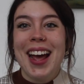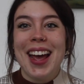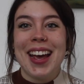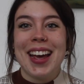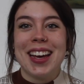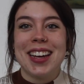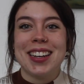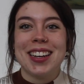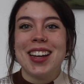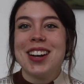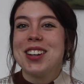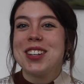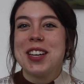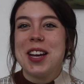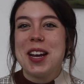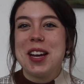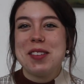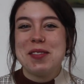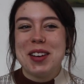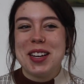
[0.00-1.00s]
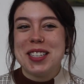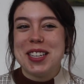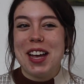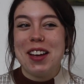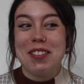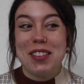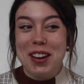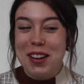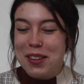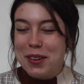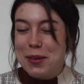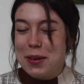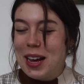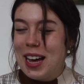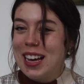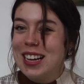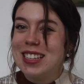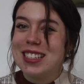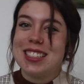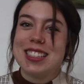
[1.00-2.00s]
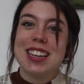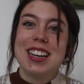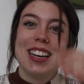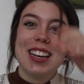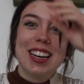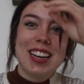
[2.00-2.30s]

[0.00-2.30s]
and entertaining myself in other ways.